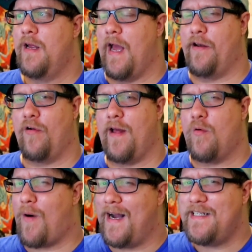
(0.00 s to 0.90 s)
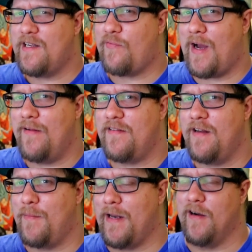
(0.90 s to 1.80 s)
And they're like, why just 5
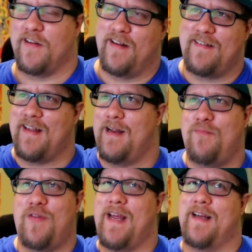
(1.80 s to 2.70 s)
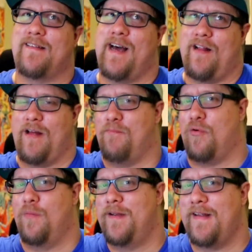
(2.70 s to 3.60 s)
centimeters? And the same thing is kind of like
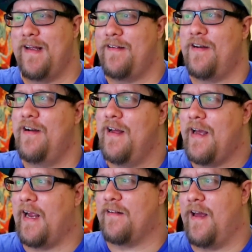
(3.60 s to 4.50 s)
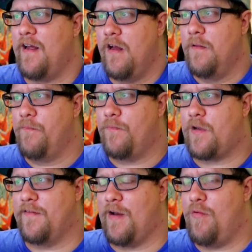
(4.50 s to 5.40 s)
Bulma's answer. He's like,
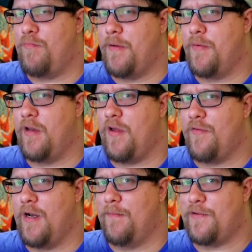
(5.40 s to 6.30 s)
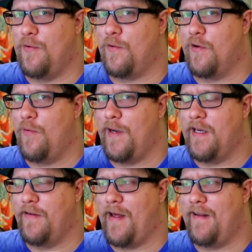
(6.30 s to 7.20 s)
because I want people to think that I'm still growing
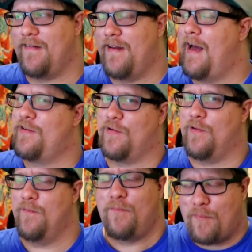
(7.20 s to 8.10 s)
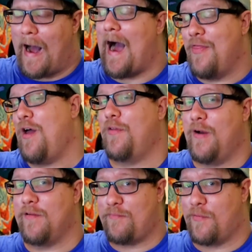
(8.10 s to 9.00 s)
and that it's natural. I thought that
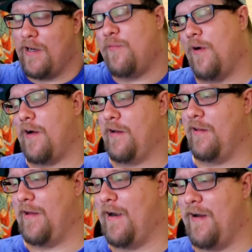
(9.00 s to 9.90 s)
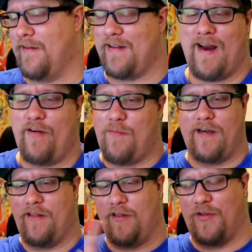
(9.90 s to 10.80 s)
was pretty fucking hilarious.
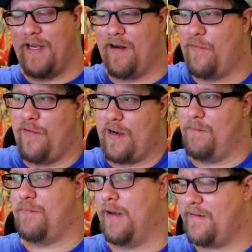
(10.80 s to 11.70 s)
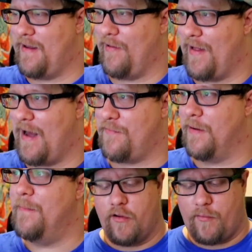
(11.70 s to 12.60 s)
Everyone in the theater fucking bust out
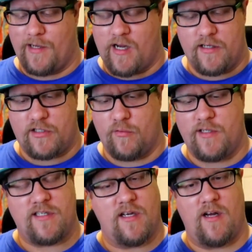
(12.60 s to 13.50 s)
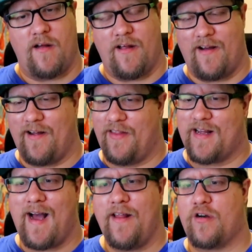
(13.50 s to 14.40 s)
laughing. So we cut to these, the
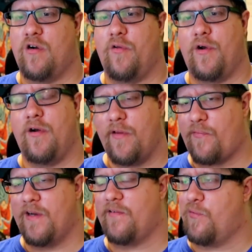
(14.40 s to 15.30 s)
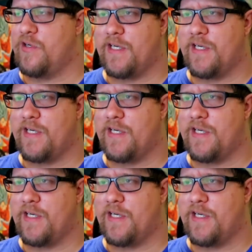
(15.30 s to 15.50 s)
guy and the girl, they're in the Frieza Force.